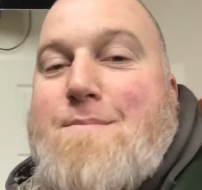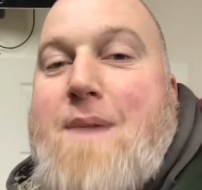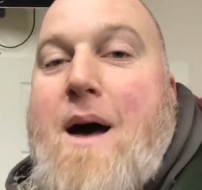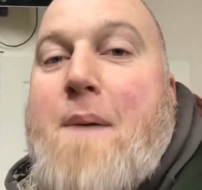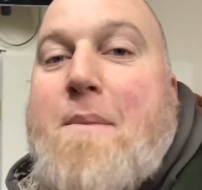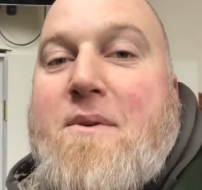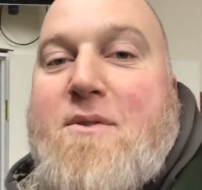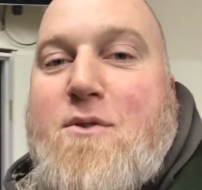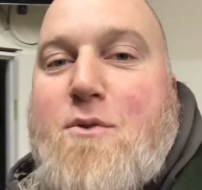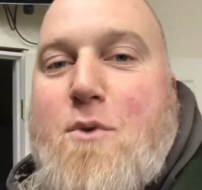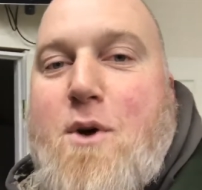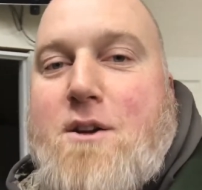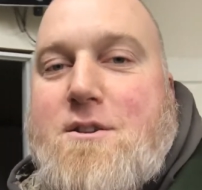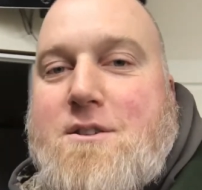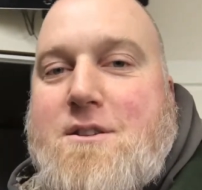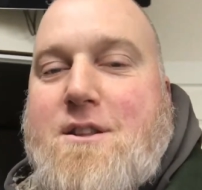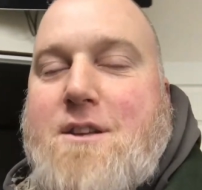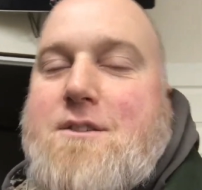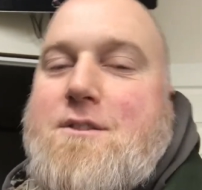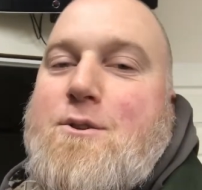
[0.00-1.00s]
Mom, if you're
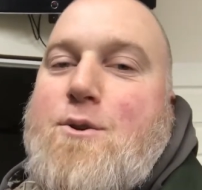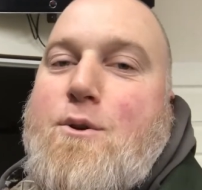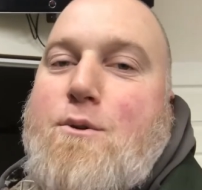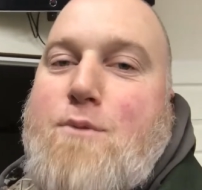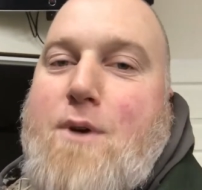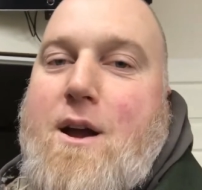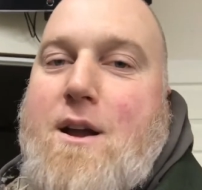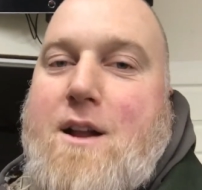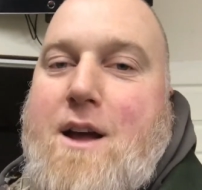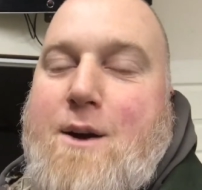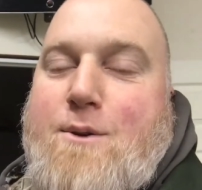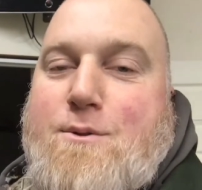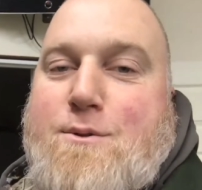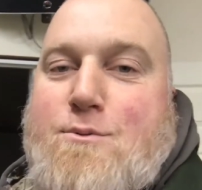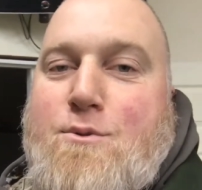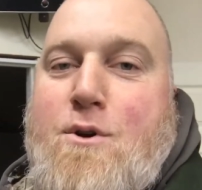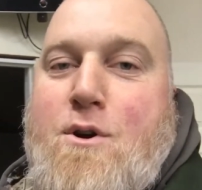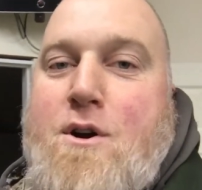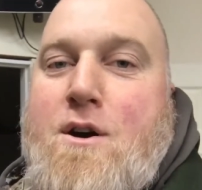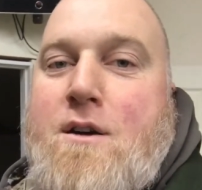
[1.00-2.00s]
watching this, you were right. I
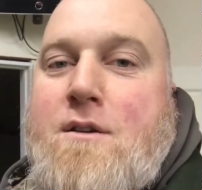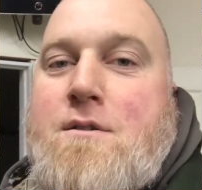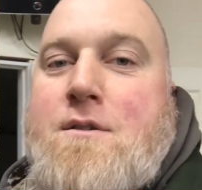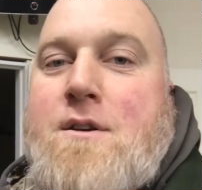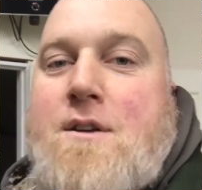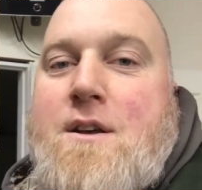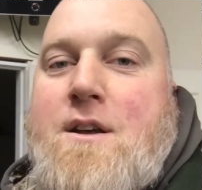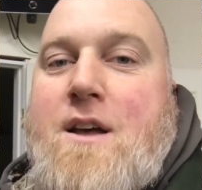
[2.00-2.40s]
was wrong.